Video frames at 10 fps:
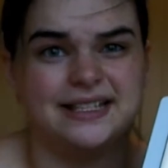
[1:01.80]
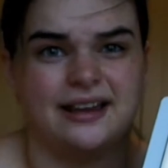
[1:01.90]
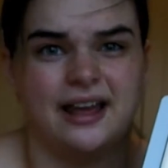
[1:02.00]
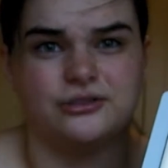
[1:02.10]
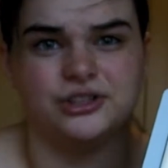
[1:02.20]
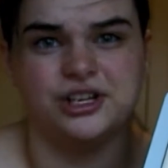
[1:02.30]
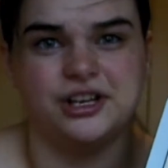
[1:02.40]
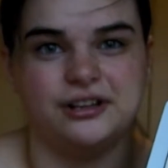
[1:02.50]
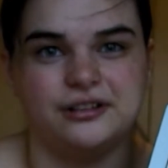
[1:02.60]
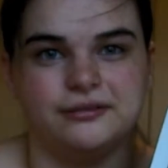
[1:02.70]
and how
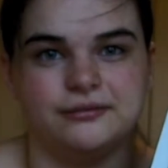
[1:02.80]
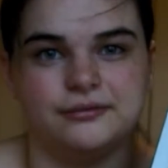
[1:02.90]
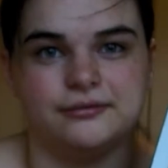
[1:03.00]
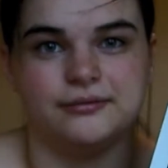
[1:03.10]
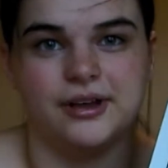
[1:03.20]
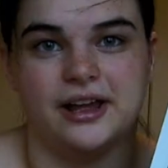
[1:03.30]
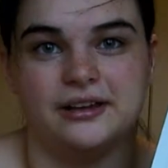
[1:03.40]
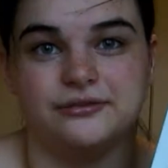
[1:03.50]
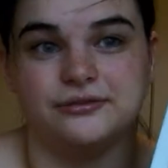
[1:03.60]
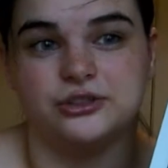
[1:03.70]
she kind
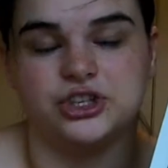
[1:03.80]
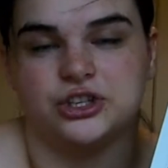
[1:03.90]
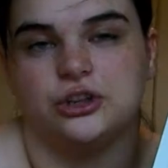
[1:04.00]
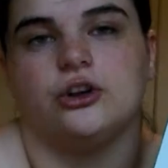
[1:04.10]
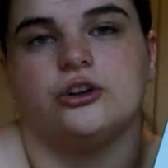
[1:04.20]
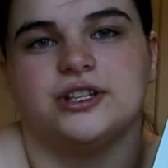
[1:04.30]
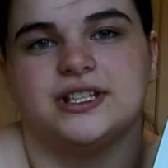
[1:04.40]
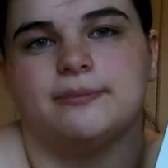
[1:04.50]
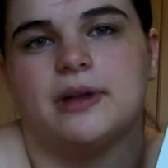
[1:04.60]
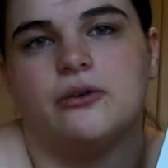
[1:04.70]
of just learns
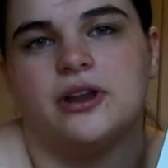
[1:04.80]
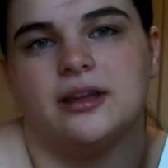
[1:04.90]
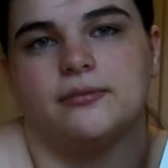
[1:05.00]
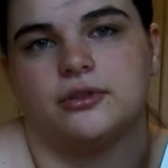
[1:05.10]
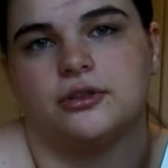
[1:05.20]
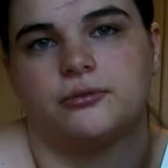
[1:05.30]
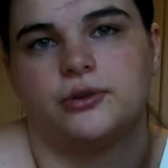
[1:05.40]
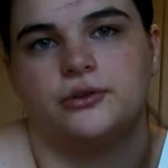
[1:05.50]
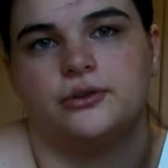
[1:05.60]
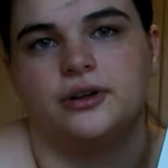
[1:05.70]
about him
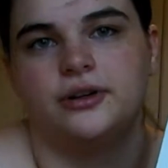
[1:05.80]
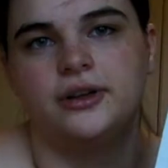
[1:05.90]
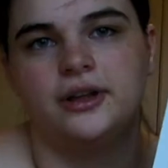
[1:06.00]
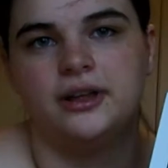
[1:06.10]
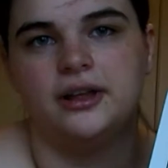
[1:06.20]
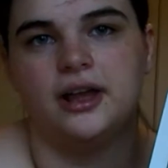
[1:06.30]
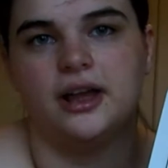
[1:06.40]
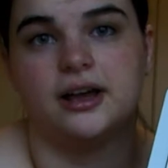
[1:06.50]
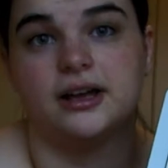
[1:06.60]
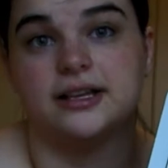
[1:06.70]
through
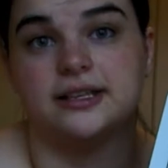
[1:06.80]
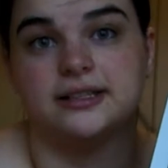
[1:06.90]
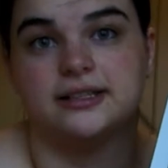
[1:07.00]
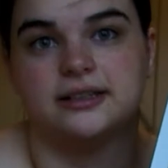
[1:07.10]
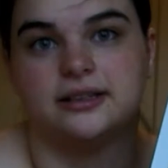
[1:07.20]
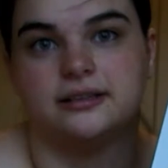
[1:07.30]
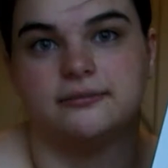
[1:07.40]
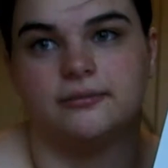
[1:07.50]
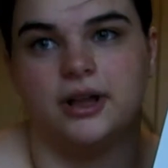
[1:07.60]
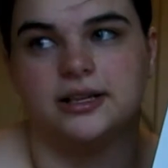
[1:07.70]
uh, his
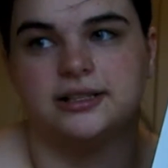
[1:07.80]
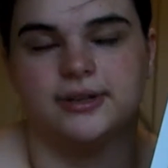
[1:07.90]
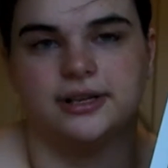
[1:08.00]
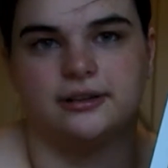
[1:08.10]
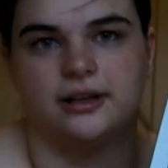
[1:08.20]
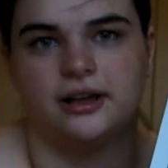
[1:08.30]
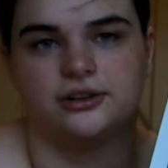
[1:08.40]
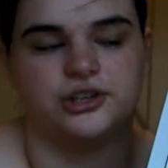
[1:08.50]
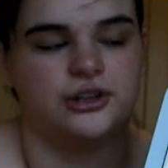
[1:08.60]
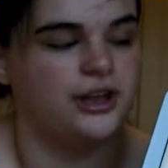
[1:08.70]
husband,
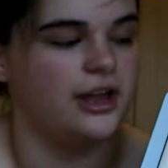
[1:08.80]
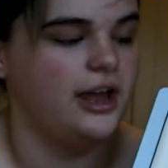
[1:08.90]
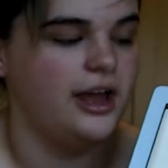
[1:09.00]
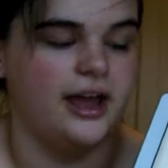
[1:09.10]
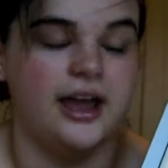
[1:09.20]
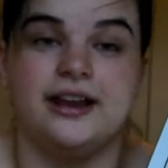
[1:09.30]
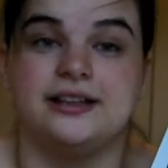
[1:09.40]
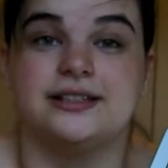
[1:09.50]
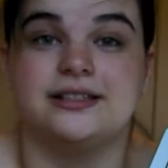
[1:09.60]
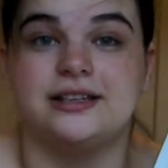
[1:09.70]
actually. And
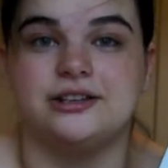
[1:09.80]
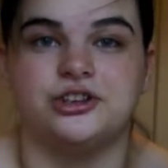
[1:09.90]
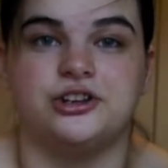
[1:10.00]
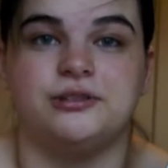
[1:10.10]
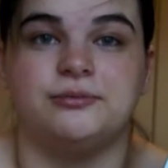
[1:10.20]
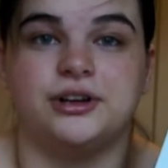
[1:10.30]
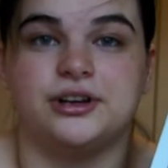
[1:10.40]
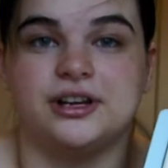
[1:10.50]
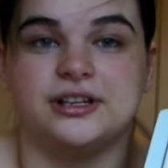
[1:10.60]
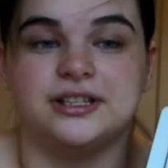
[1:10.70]
it's such a good book,
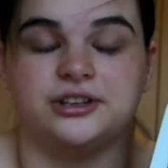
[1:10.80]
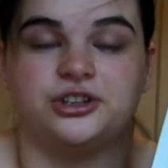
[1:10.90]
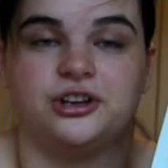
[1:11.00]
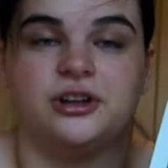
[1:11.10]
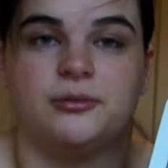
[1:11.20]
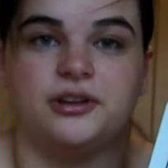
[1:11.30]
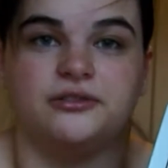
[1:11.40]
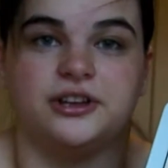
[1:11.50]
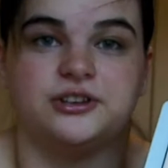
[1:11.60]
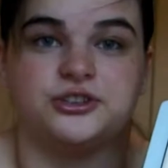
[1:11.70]
and it's such a good coming of
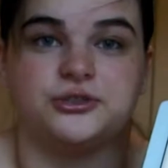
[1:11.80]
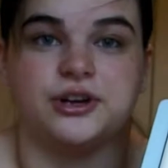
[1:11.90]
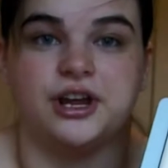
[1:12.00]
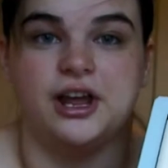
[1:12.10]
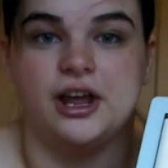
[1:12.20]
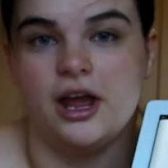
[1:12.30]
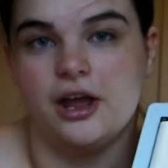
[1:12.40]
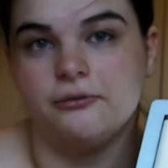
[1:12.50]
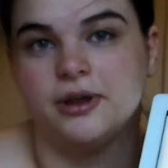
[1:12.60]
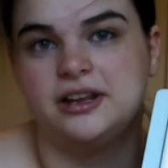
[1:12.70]
age story.
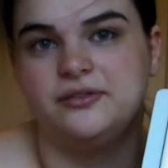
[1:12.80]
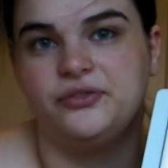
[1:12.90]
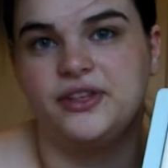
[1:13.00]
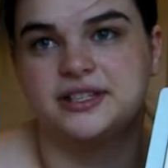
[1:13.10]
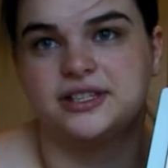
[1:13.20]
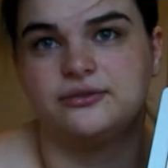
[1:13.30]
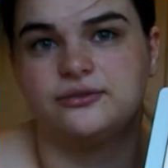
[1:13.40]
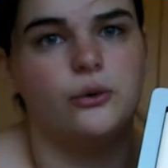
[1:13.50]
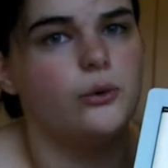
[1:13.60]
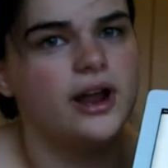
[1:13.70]
I rated this
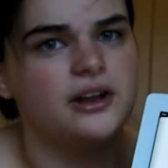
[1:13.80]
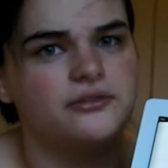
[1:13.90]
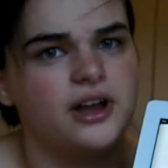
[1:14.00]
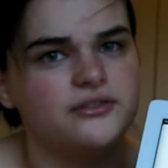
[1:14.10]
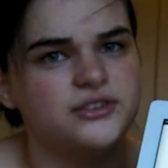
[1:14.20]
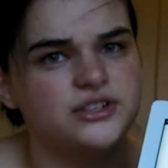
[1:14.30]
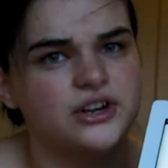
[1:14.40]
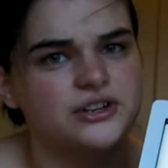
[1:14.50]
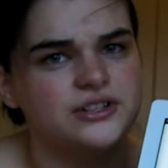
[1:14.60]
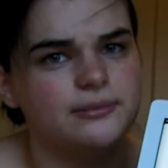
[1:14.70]
4 out of 5 stars, I